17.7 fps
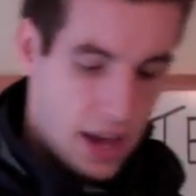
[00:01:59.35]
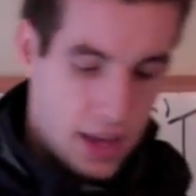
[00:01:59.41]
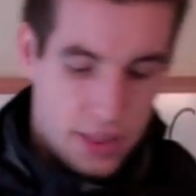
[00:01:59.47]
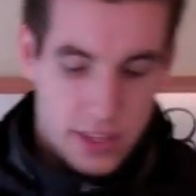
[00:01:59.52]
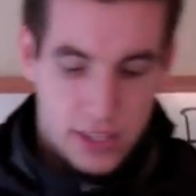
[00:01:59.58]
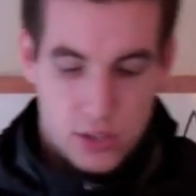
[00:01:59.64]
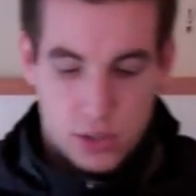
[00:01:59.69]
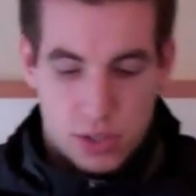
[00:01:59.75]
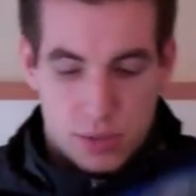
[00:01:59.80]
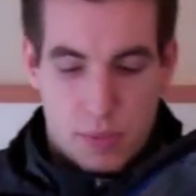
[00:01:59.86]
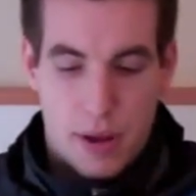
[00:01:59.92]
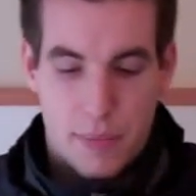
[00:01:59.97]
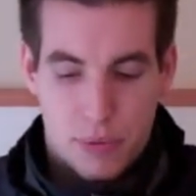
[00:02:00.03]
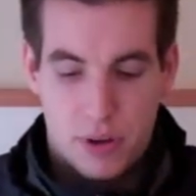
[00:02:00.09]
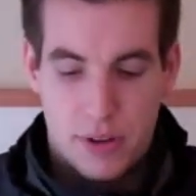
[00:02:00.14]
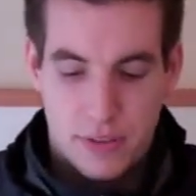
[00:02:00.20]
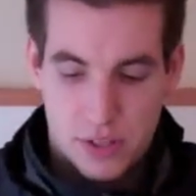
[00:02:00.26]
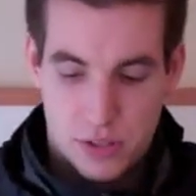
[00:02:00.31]
This was my
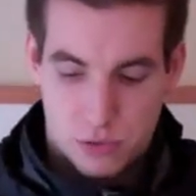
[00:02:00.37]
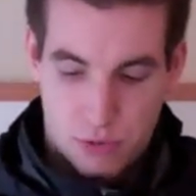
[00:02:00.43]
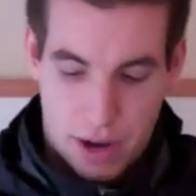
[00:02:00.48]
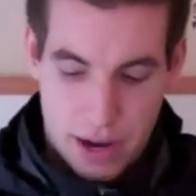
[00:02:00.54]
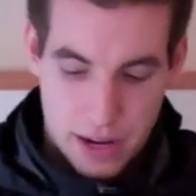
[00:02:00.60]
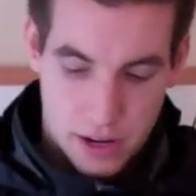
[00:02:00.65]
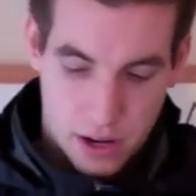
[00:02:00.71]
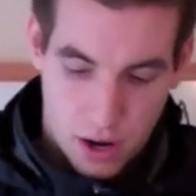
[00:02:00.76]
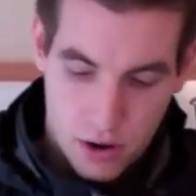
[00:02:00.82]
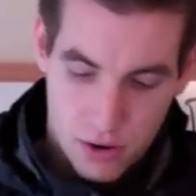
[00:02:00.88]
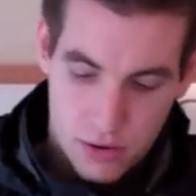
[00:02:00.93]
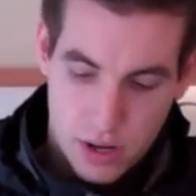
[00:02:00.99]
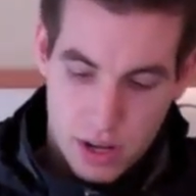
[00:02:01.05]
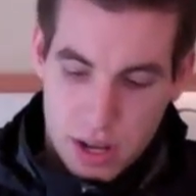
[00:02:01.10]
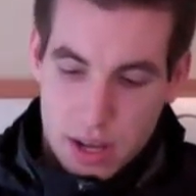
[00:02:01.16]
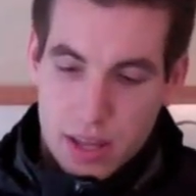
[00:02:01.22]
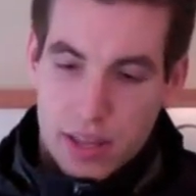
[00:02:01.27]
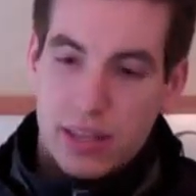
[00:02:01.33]
previous raincoat.
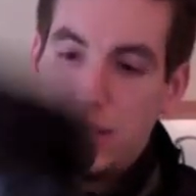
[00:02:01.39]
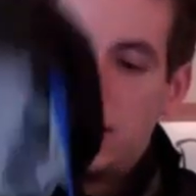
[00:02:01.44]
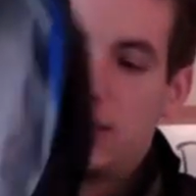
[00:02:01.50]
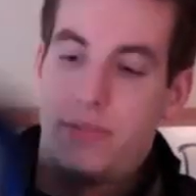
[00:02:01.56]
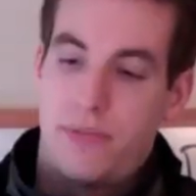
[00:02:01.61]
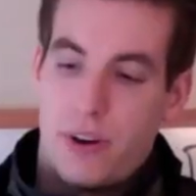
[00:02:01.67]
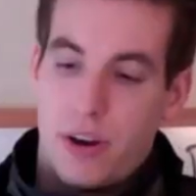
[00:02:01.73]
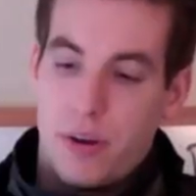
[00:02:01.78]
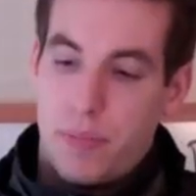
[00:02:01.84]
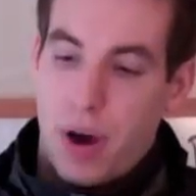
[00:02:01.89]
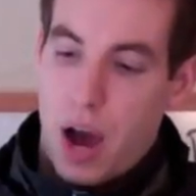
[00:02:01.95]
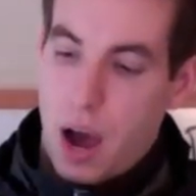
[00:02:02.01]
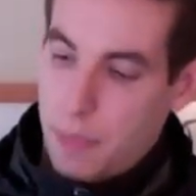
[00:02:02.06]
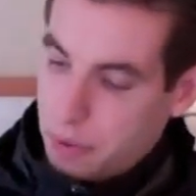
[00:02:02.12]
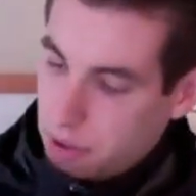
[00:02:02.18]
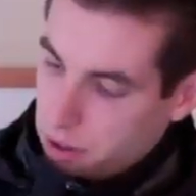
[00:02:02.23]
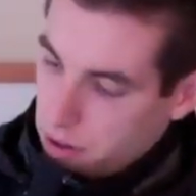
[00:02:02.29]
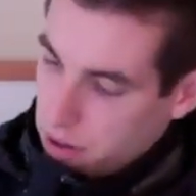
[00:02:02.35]
This is a very
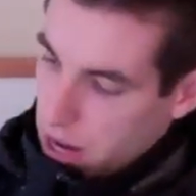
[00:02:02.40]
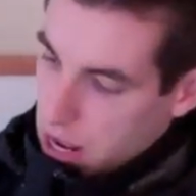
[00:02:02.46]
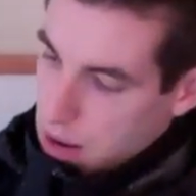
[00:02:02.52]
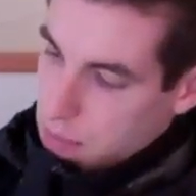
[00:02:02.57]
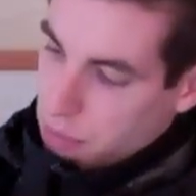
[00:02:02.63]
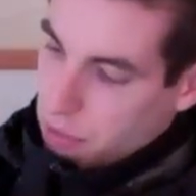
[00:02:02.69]
popular name